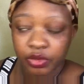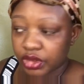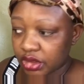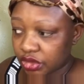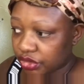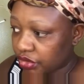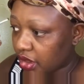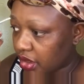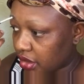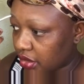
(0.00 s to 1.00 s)
when it's
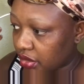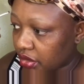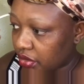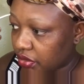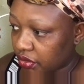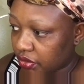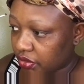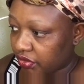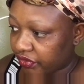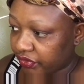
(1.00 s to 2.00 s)
dry
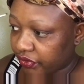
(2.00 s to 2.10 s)
off.